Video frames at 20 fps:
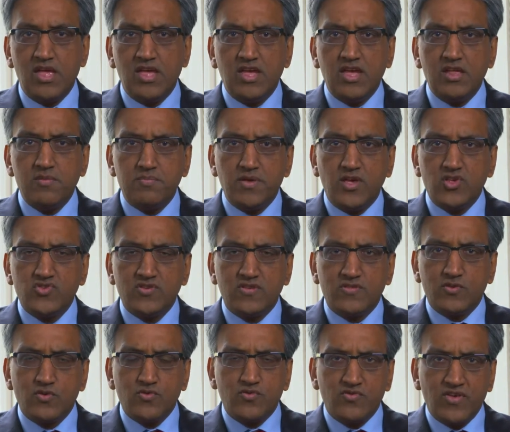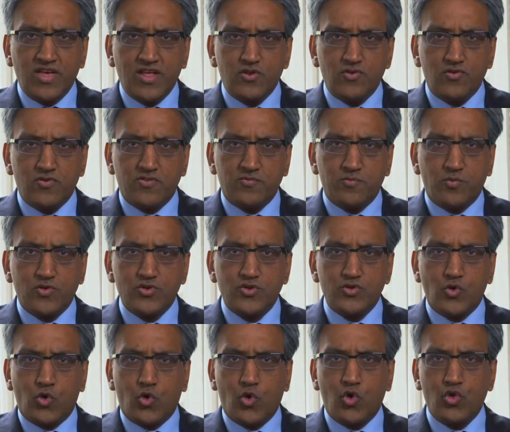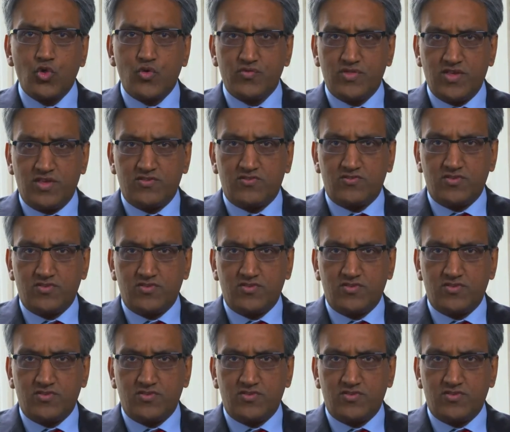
In patients who fail to respond to all of these